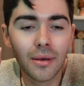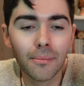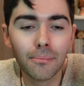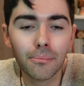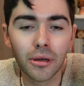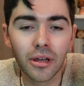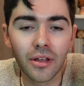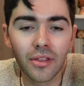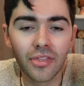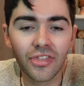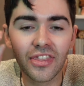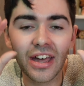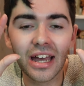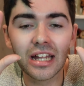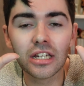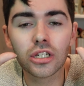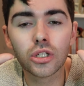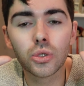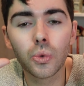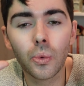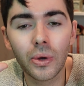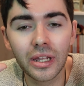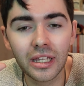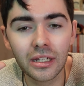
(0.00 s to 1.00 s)
But that
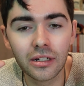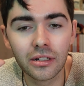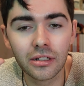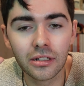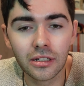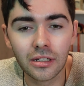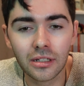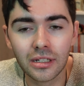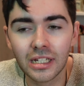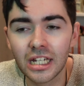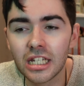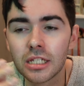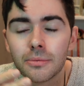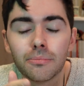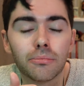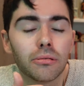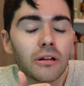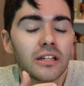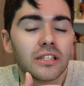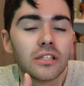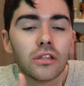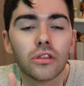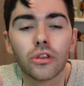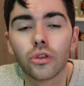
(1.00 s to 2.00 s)
twinkle is
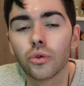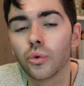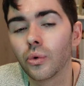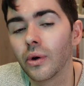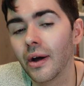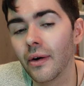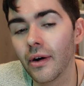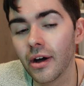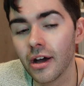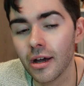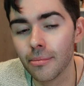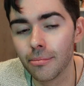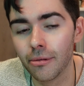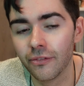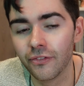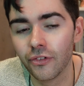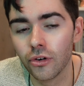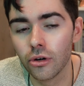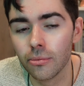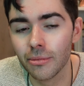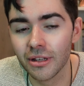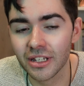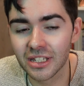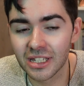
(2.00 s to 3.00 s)
present throughout her
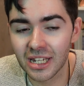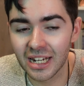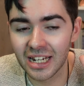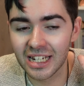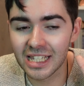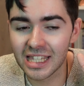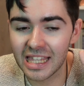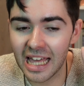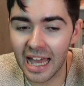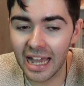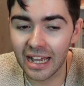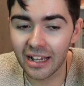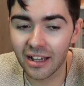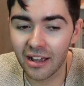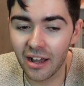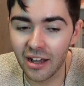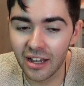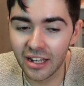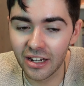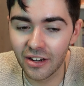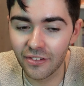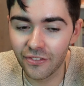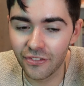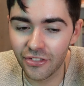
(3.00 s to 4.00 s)
performance, and it's that
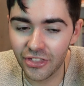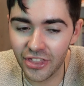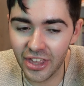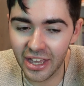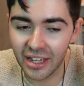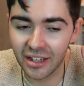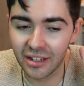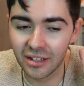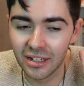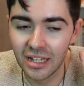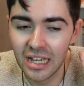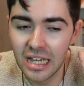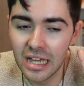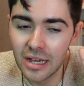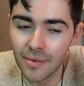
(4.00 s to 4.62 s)
kind of thing